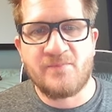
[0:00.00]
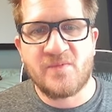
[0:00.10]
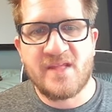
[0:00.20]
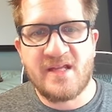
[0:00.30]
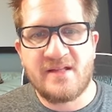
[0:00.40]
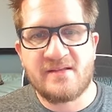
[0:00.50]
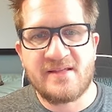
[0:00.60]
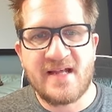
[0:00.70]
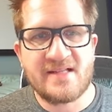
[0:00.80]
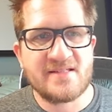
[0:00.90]
then
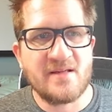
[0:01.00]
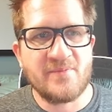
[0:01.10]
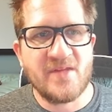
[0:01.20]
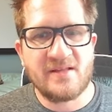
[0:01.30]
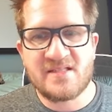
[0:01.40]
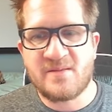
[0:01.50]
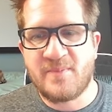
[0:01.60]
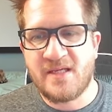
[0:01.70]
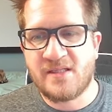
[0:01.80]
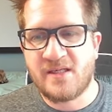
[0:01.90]
that's something that's
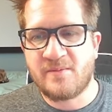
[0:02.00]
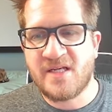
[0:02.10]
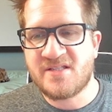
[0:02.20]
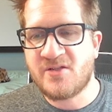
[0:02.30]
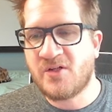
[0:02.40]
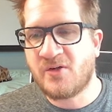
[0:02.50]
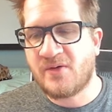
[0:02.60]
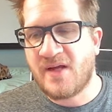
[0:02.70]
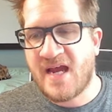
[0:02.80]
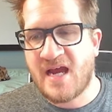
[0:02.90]
appealing because you don't
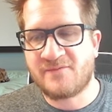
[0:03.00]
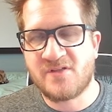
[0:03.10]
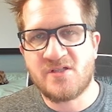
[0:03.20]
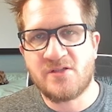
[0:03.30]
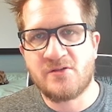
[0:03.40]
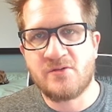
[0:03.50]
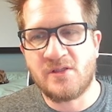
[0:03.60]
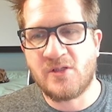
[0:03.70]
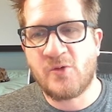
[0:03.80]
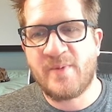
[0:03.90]
have to do a
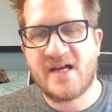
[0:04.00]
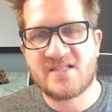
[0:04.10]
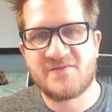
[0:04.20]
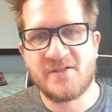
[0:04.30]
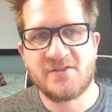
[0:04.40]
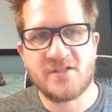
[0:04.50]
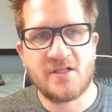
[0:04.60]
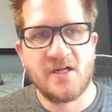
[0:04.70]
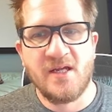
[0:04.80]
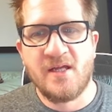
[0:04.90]
low pass filter
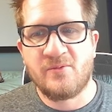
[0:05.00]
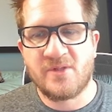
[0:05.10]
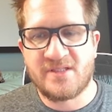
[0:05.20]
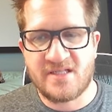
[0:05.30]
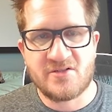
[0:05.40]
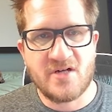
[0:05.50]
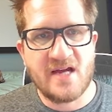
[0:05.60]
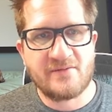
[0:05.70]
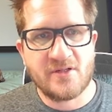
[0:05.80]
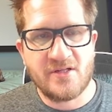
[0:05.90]
with this driver.